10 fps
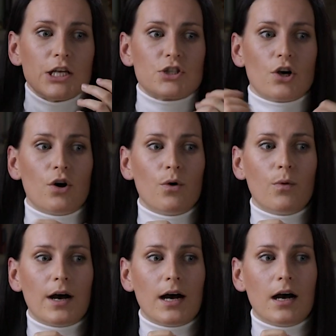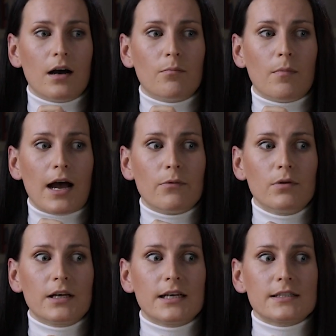So I
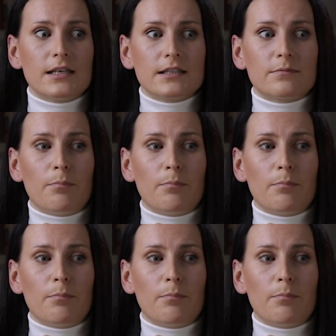will guess that